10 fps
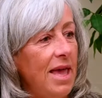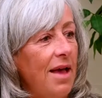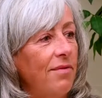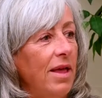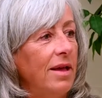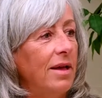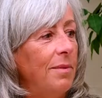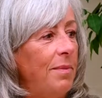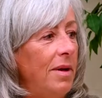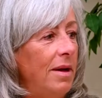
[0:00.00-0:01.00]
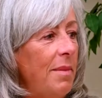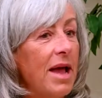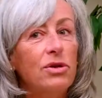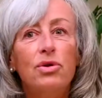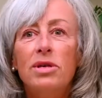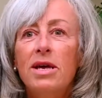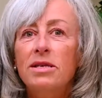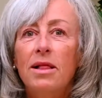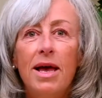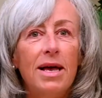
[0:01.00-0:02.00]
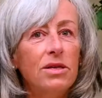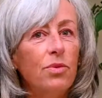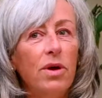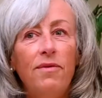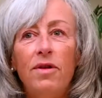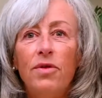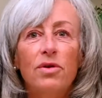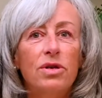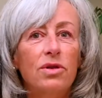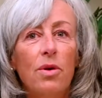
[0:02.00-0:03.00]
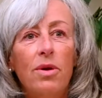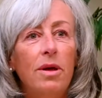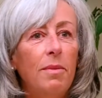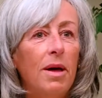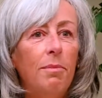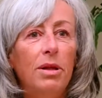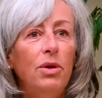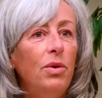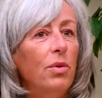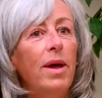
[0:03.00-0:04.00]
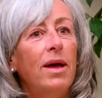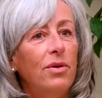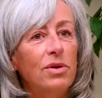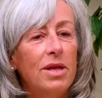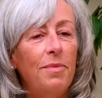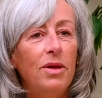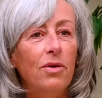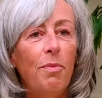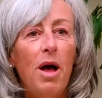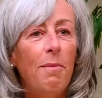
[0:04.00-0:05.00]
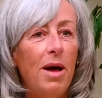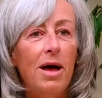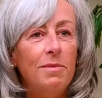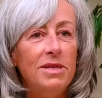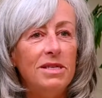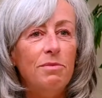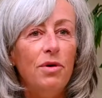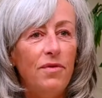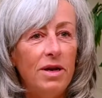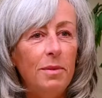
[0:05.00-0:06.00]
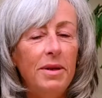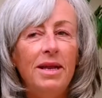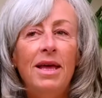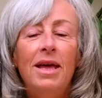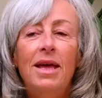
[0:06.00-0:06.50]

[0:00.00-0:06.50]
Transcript: have like a uh, exercise class where even if they're just throwing a, a balloon around or something or pom poms, it's moving them. And